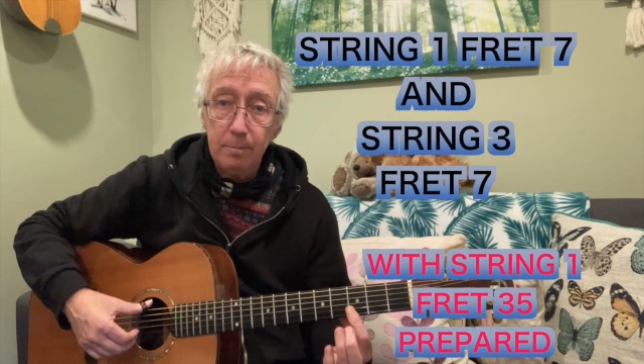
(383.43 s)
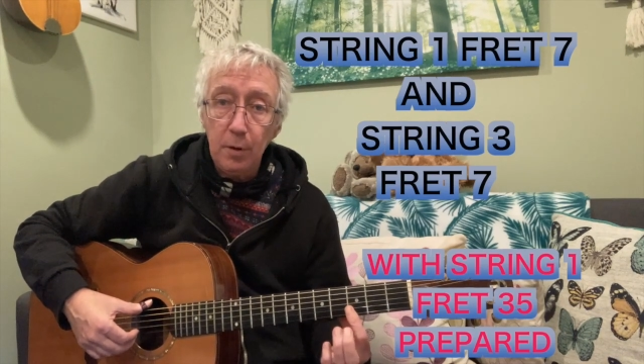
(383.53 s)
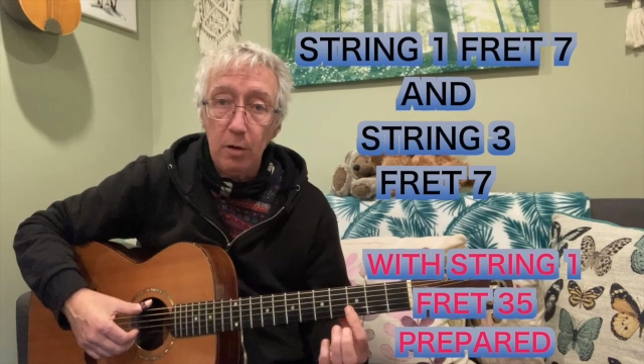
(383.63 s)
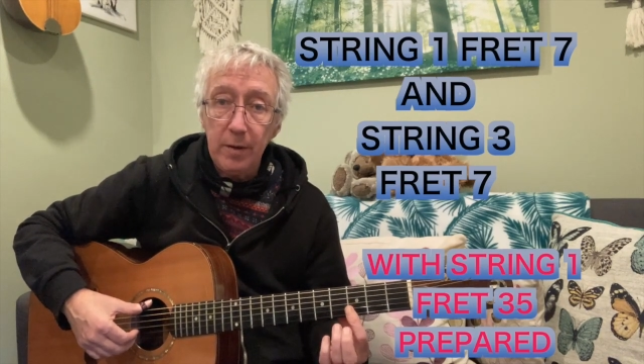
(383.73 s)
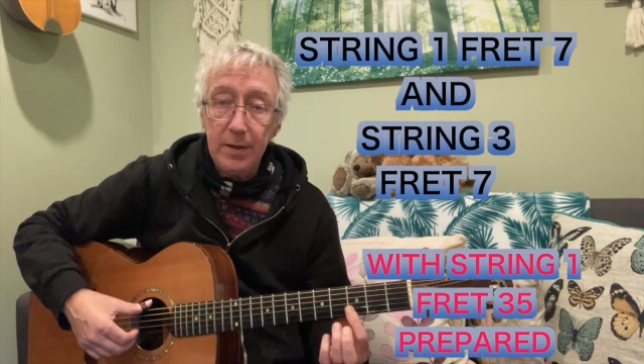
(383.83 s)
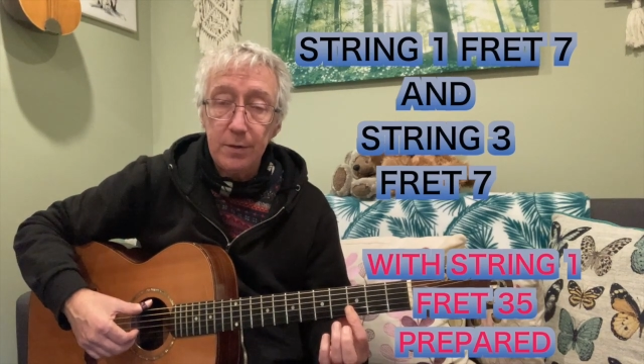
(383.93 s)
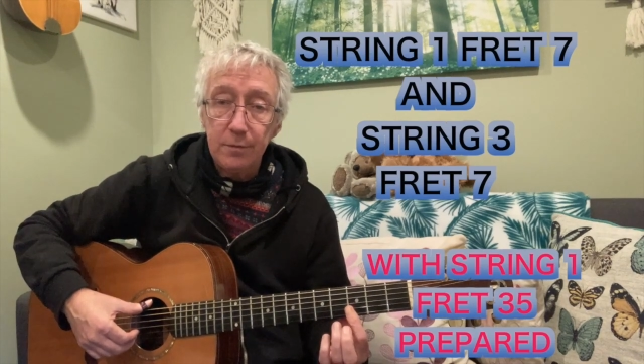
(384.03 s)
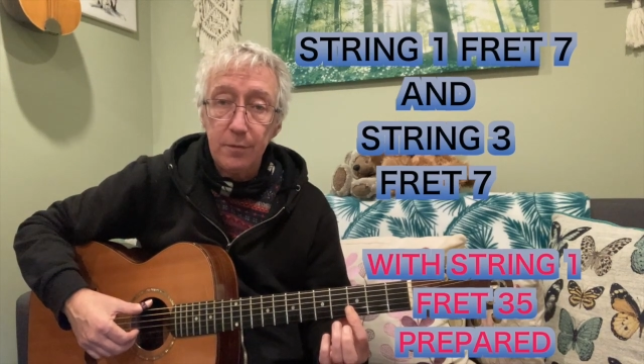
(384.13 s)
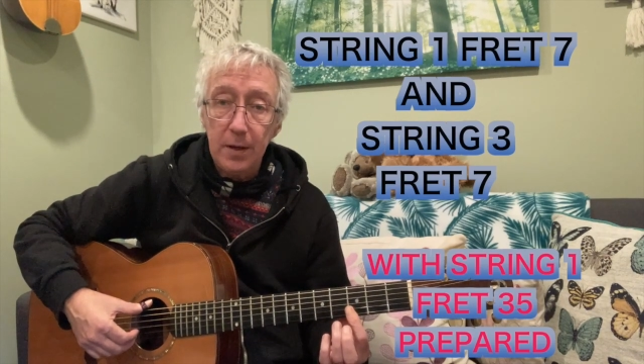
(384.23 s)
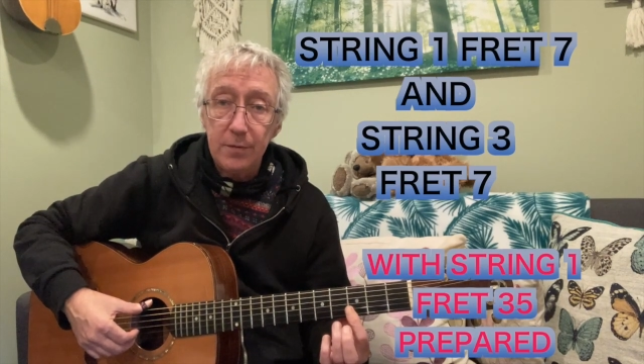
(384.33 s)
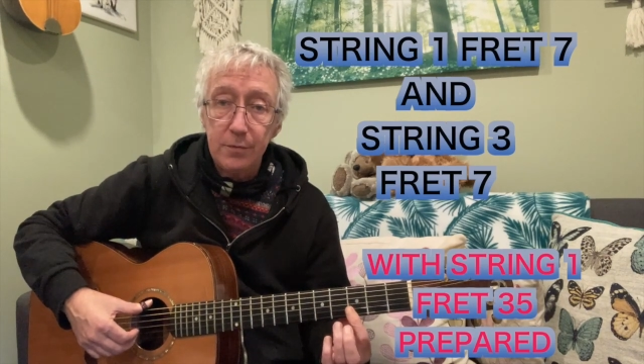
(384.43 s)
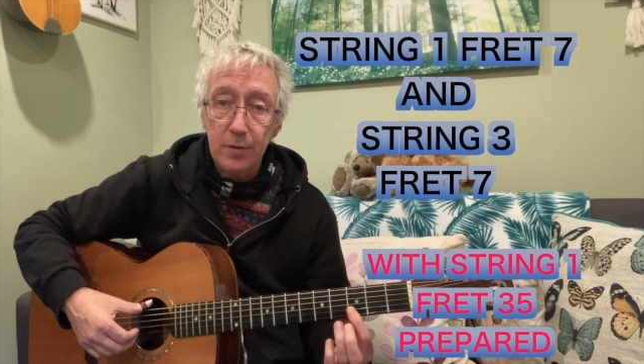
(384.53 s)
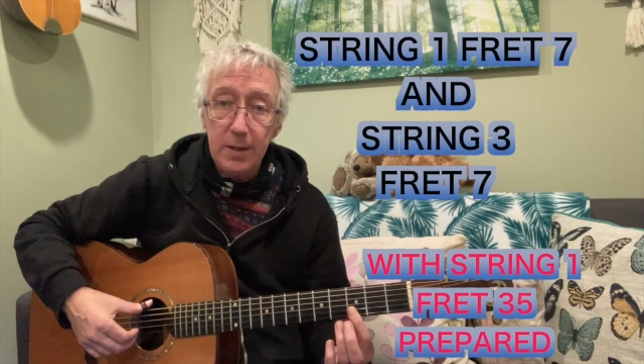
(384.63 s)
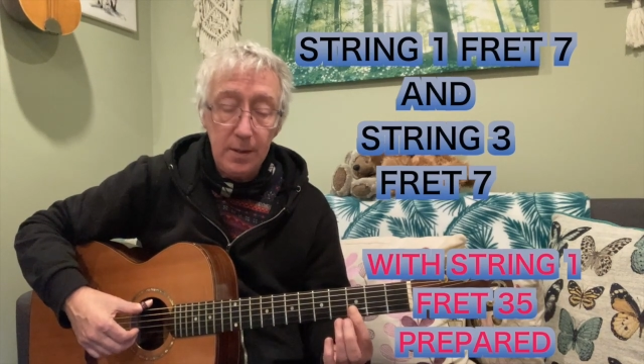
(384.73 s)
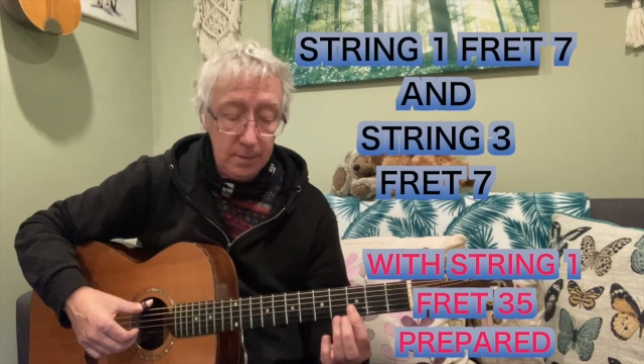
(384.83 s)
barred at fret
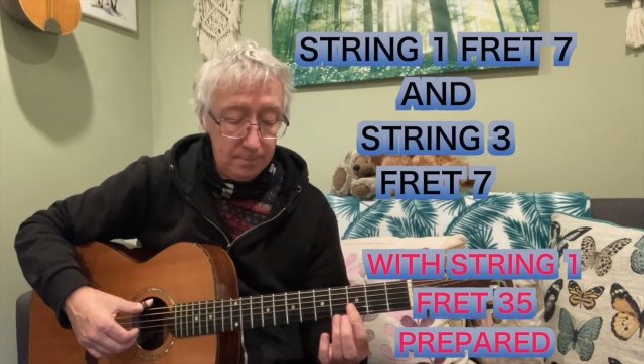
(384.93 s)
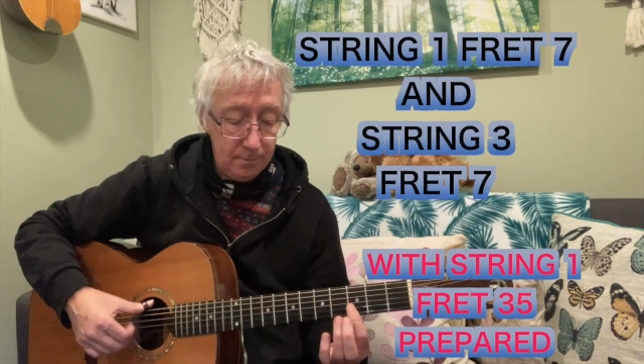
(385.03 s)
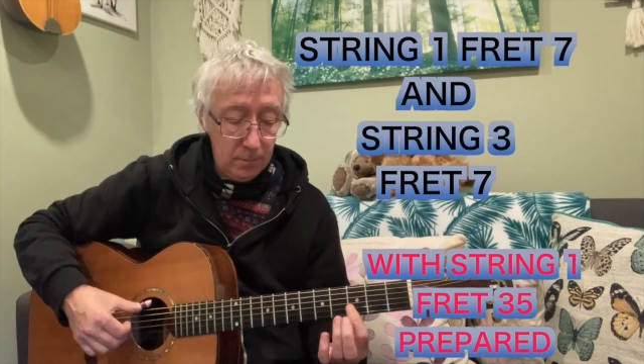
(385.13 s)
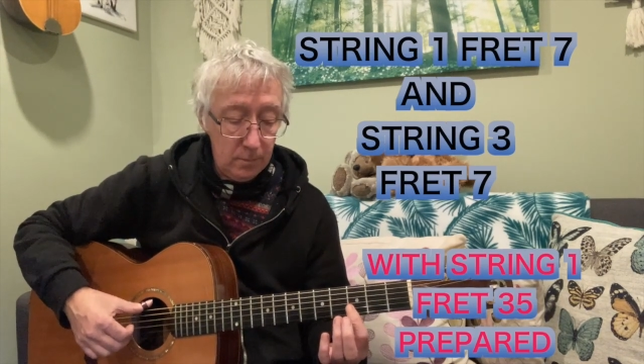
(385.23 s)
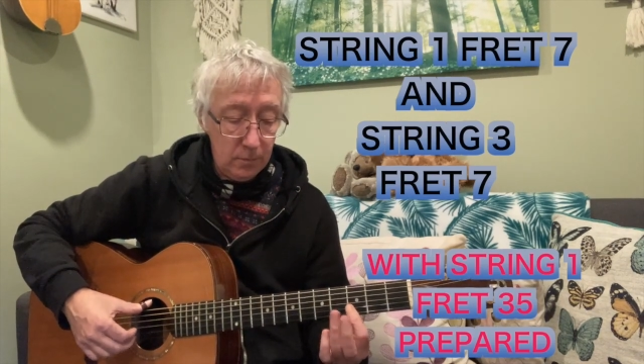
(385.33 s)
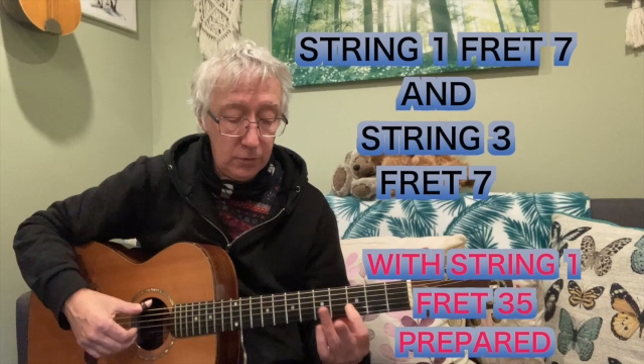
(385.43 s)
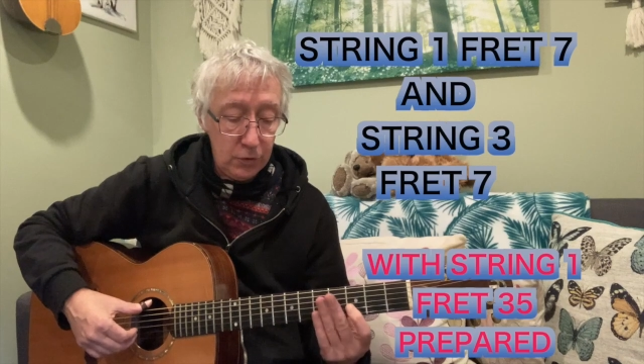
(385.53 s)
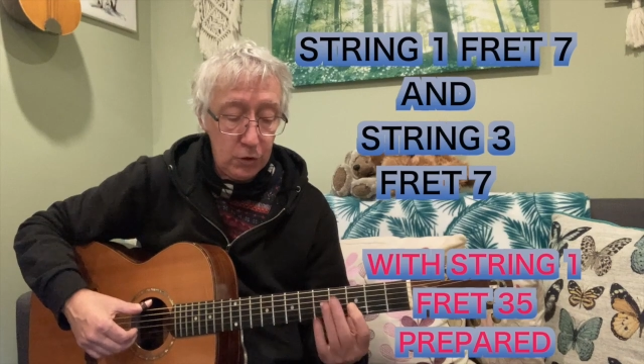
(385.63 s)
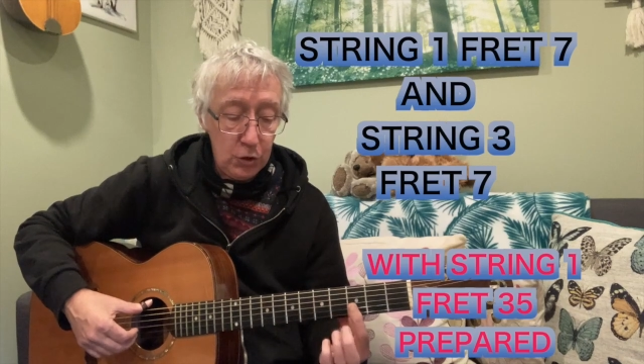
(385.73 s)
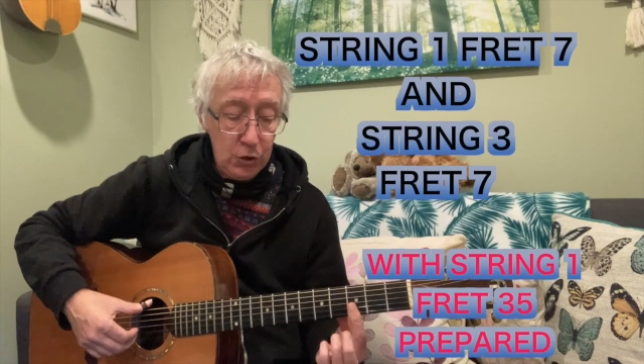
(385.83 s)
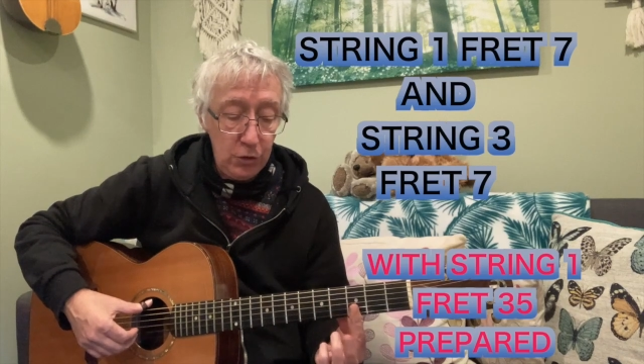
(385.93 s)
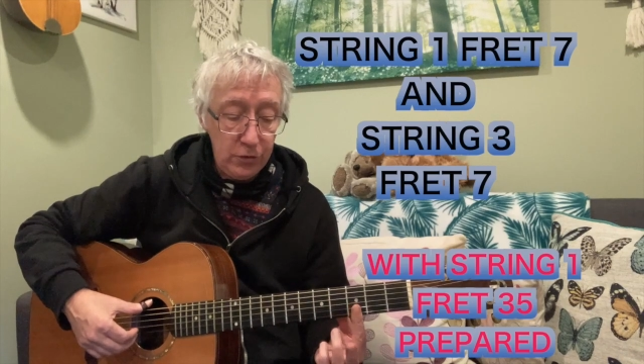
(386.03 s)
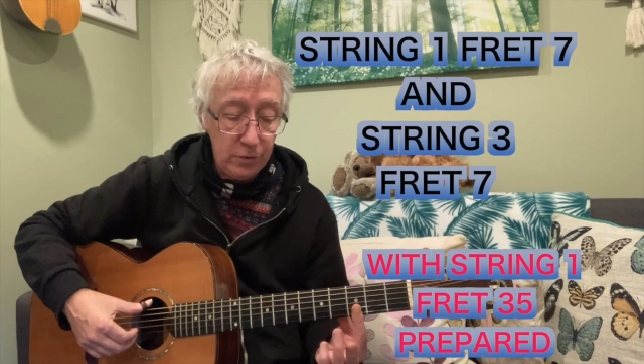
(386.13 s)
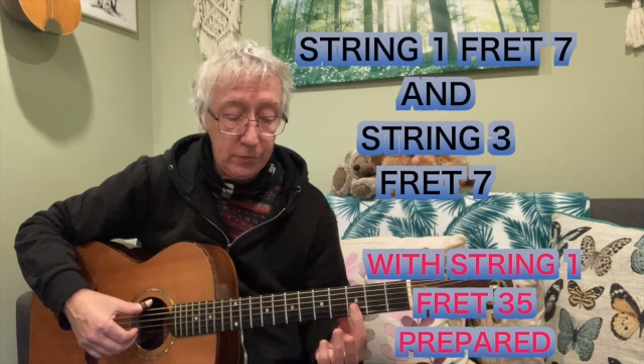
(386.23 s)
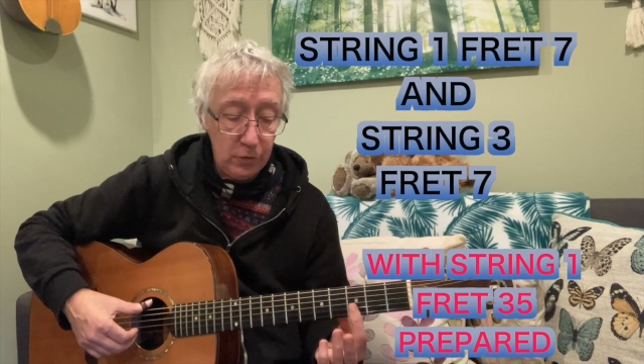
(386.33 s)
3, so just
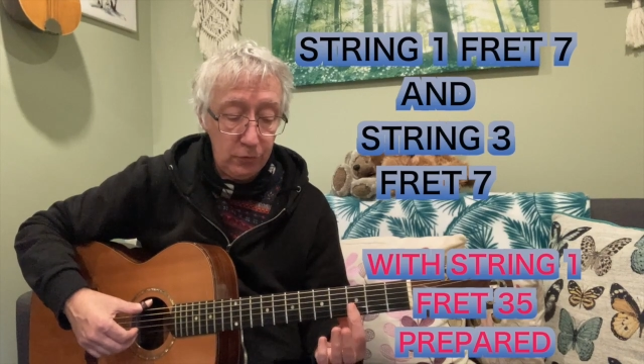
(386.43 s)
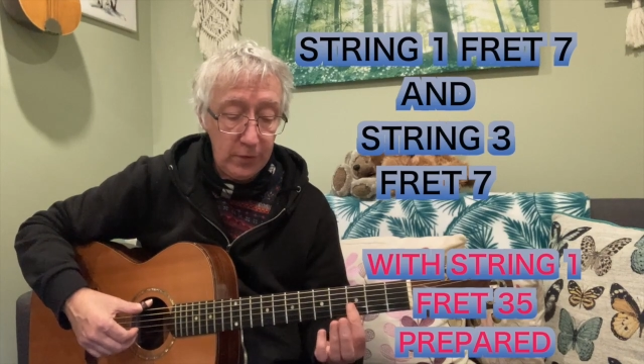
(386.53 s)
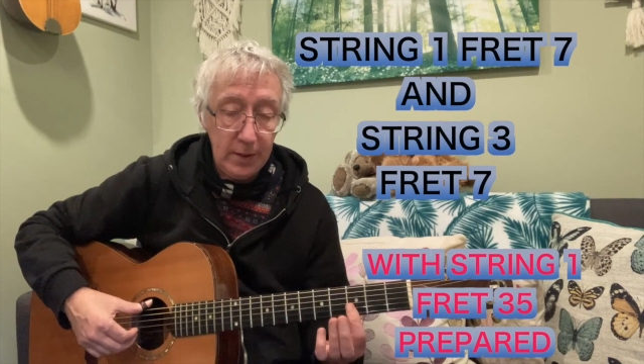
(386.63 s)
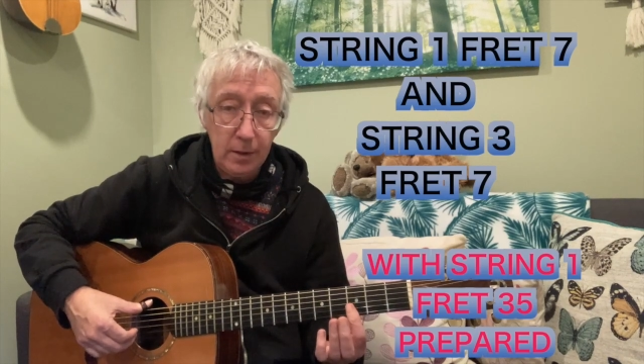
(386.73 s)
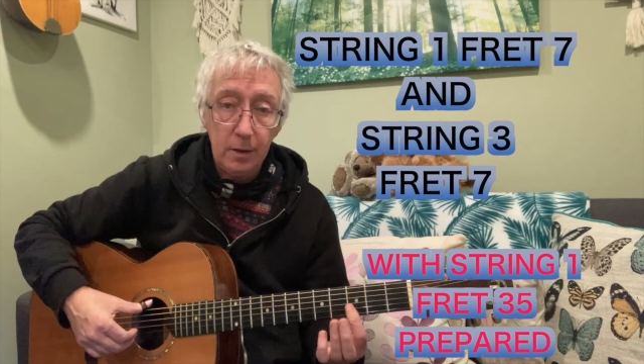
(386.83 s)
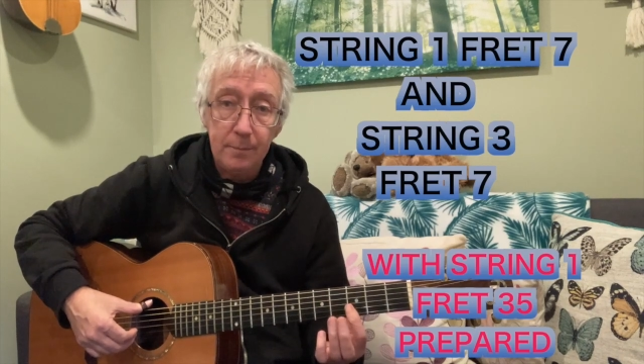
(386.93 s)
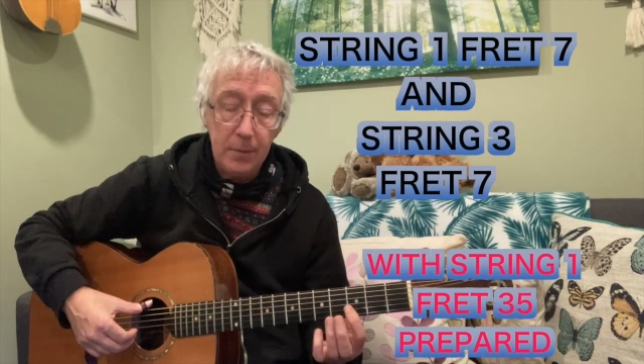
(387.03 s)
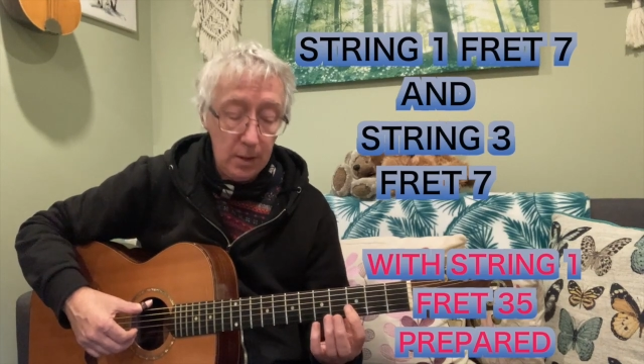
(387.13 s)
using the first finger,